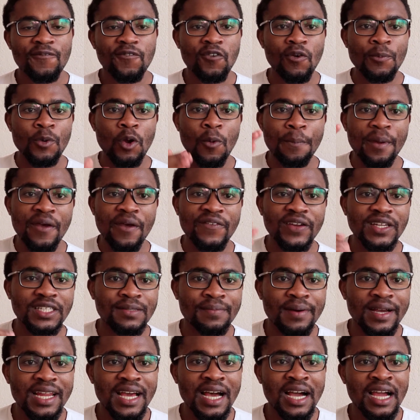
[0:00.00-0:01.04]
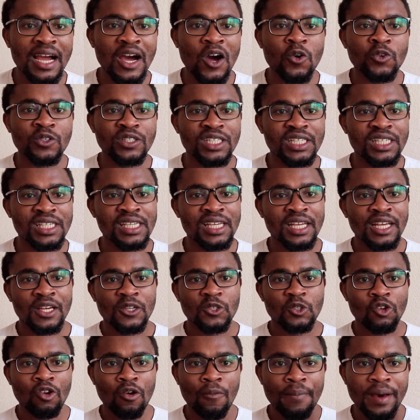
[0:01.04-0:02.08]
from your perfect money account to
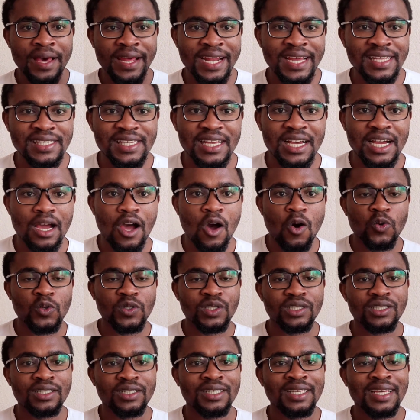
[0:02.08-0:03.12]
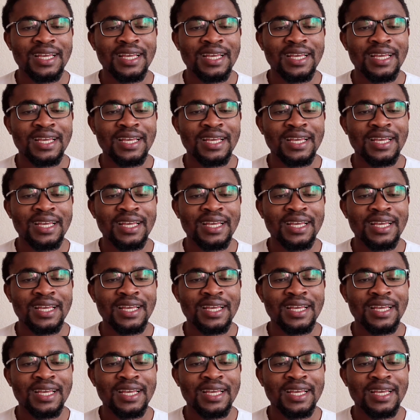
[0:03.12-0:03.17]
your Binance account.